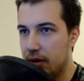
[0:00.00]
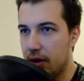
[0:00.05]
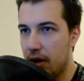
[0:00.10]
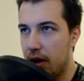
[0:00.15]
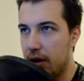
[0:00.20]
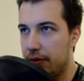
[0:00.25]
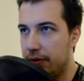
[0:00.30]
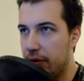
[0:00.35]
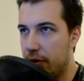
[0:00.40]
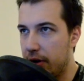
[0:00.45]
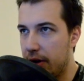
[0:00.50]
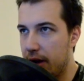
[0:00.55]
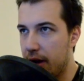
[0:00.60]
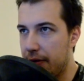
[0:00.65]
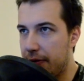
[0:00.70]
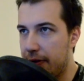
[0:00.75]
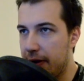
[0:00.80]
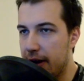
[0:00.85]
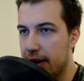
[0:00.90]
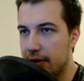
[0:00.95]
Now for the
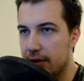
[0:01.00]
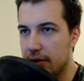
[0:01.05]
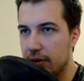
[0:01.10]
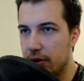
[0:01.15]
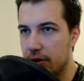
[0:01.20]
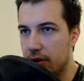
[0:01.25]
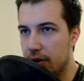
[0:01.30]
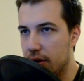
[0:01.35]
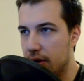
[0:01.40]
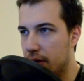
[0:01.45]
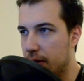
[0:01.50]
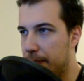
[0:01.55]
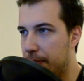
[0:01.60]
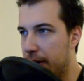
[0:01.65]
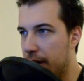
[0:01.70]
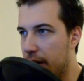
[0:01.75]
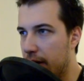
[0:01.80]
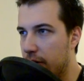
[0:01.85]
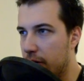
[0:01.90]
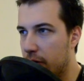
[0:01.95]
effects on the
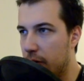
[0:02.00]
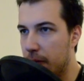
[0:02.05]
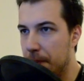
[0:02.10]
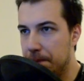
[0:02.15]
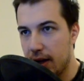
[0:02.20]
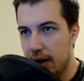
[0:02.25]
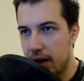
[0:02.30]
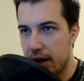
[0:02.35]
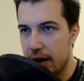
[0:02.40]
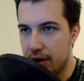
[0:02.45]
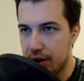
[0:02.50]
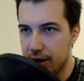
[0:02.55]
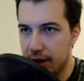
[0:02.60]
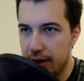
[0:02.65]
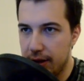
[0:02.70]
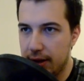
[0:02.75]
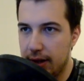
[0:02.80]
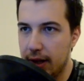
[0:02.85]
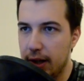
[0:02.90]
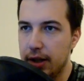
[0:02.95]
piano, I
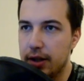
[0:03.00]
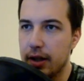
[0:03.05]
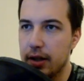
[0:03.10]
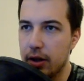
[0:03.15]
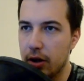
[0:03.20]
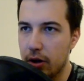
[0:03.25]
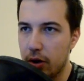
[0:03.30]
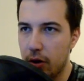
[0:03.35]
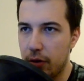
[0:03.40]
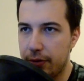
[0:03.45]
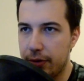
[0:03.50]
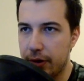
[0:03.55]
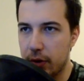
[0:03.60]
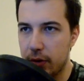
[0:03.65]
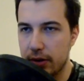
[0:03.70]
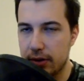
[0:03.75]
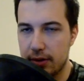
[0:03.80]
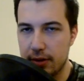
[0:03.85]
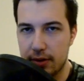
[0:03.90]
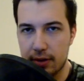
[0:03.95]
actually deleted the low
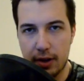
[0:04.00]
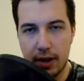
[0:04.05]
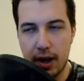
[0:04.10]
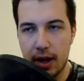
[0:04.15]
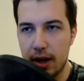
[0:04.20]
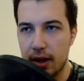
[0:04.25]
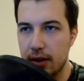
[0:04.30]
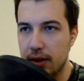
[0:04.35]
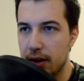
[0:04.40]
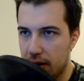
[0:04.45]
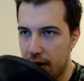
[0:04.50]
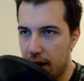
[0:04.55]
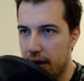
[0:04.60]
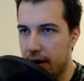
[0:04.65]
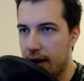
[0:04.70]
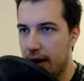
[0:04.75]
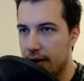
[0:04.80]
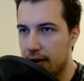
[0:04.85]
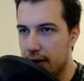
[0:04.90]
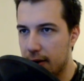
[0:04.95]
frequencies again. I
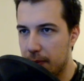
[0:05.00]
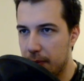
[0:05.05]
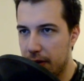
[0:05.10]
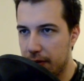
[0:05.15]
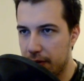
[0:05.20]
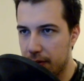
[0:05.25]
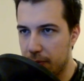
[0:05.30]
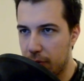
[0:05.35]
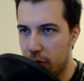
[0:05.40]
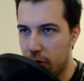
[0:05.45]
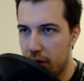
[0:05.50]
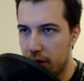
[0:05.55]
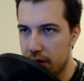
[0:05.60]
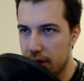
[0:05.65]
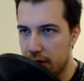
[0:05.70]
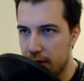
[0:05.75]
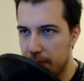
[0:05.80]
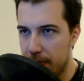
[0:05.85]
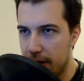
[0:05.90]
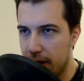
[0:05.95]
cut them even more
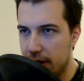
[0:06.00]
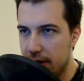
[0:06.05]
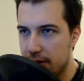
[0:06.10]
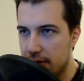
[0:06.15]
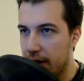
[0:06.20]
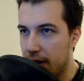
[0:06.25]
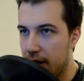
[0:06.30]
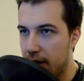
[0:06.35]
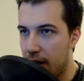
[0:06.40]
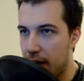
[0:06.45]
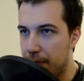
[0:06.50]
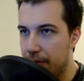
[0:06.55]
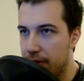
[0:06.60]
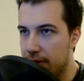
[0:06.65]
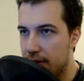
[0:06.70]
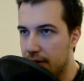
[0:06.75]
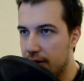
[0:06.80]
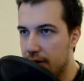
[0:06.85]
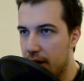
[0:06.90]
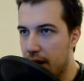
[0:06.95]
than the bass, and I
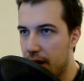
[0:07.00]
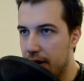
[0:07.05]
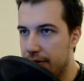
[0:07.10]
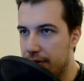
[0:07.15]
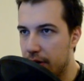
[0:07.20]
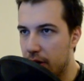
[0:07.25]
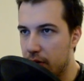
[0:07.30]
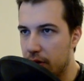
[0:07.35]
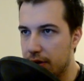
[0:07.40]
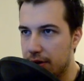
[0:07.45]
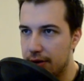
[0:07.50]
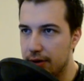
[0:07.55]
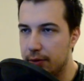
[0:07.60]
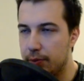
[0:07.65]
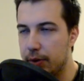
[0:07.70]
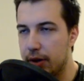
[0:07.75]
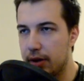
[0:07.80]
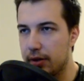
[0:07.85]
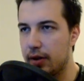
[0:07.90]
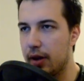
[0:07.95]
boosted the high frequencies
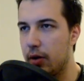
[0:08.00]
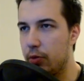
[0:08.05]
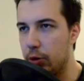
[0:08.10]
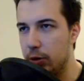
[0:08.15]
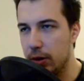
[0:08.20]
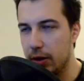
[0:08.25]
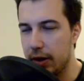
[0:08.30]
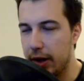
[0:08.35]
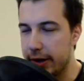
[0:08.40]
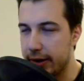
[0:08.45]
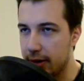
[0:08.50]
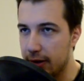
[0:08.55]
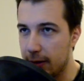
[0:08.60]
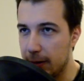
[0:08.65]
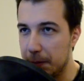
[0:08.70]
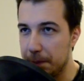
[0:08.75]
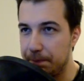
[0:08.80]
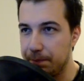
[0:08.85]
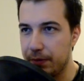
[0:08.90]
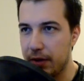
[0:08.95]
because I really like
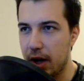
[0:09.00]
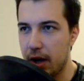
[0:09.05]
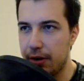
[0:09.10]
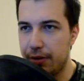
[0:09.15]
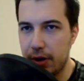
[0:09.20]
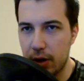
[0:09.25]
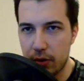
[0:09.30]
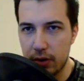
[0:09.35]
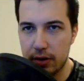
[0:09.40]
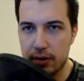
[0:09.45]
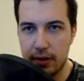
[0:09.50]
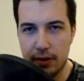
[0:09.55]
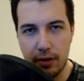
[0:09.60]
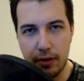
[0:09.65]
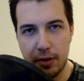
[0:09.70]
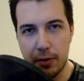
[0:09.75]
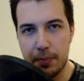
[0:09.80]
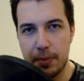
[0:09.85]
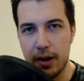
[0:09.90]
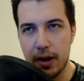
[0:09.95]
the high frequencies
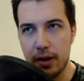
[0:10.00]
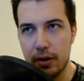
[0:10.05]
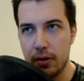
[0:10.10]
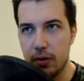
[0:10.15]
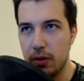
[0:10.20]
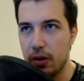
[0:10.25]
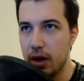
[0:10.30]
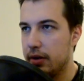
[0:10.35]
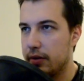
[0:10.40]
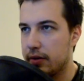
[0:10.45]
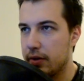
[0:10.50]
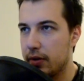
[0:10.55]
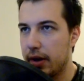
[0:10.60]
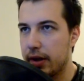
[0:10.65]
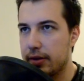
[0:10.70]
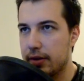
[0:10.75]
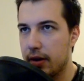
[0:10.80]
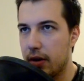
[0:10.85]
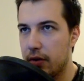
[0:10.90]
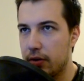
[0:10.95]
of the piano, so
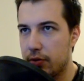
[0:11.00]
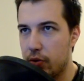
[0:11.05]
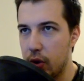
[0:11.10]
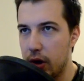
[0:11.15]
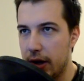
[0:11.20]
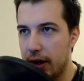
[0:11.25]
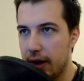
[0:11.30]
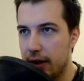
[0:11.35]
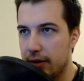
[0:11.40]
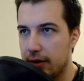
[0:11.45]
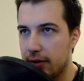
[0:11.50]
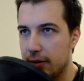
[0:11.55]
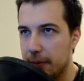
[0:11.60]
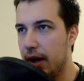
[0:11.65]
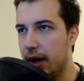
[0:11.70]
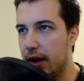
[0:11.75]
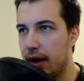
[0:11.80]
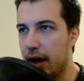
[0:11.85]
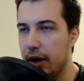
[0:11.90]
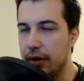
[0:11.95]
that sounds really nice.
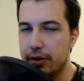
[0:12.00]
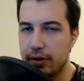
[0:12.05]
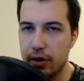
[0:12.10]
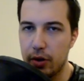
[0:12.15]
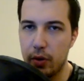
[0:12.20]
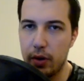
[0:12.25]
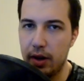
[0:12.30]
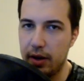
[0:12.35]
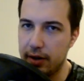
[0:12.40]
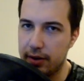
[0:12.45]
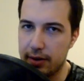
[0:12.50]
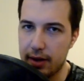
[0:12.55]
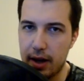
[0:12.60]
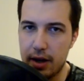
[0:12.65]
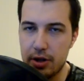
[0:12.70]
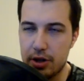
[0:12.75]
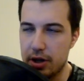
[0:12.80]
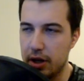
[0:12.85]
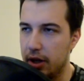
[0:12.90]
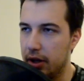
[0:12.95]
And also, it is
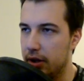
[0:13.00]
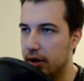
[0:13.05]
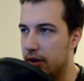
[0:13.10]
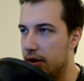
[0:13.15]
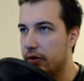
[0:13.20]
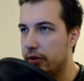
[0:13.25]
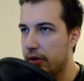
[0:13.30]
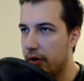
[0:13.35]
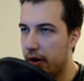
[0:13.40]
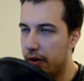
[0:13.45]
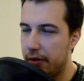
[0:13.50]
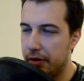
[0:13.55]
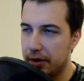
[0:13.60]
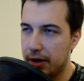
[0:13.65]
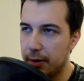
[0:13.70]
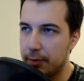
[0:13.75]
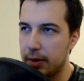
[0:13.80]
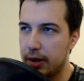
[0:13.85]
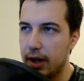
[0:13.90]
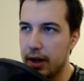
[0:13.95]
chained, so every
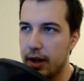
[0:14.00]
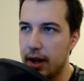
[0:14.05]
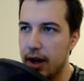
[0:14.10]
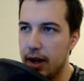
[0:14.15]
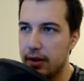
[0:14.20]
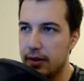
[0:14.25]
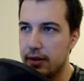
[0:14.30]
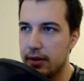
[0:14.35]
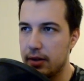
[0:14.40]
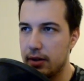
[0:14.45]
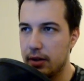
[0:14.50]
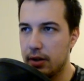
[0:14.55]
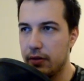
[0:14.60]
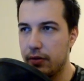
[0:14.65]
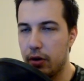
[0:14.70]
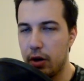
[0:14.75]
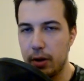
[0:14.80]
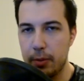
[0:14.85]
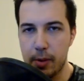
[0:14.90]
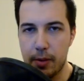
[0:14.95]
time the kick hits, the
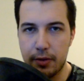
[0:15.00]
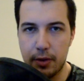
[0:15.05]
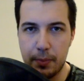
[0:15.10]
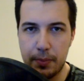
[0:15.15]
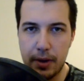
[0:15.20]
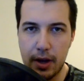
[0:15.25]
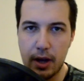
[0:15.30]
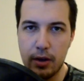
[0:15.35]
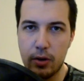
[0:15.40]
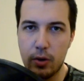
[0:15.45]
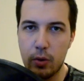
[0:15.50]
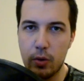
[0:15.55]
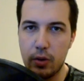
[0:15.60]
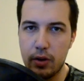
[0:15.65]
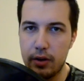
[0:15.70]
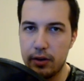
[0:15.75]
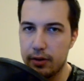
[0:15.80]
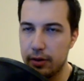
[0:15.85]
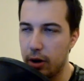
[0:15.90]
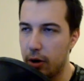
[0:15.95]
volume of the piano
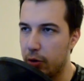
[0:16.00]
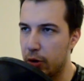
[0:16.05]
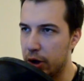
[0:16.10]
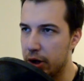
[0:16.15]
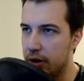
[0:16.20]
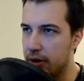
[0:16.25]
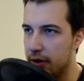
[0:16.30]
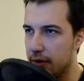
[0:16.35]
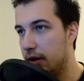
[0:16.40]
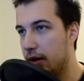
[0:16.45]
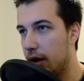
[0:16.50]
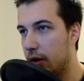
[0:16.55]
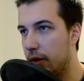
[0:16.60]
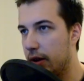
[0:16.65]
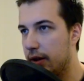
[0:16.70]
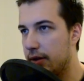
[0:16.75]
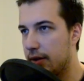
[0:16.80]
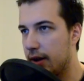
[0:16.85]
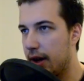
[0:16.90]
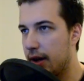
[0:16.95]
is lowered. Now
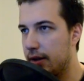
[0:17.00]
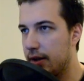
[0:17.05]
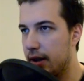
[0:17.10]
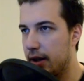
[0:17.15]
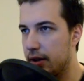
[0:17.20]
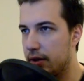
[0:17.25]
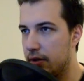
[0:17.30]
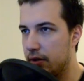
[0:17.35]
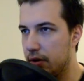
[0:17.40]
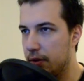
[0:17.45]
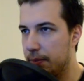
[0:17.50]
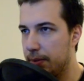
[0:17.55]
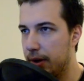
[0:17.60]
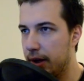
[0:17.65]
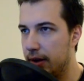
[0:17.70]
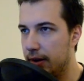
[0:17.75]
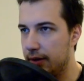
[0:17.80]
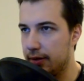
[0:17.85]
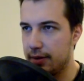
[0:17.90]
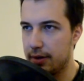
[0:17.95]
let's add that to the
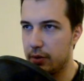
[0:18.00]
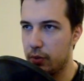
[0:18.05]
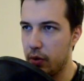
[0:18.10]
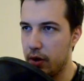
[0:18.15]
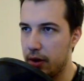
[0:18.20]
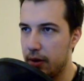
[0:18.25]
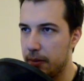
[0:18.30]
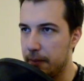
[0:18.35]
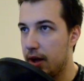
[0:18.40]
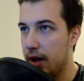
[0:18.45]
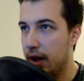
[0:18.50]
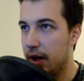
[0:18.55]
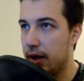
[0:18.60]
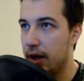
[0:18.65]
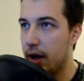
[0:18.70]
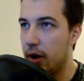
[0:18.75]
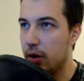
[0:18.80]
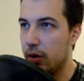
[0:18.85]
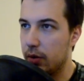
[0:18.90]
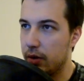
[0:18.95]
playlist as well, and
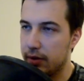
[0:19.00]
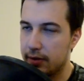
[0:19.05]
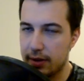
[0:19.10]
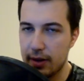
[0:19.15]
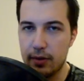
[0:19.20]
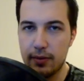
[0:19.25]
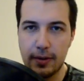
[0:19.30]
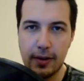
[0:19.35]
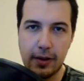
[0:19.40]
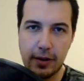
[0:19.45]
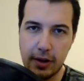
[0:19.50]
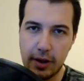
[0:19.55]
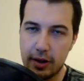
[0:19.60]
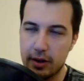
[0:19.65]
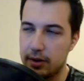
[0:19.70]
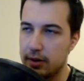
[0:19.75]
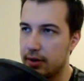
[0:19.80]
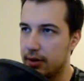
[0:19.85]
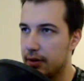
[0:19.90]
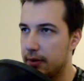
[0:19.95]
now it sounds like
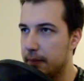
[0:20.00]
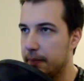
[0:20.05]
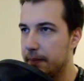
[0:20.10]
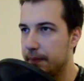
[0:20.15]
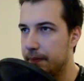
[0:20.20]
this.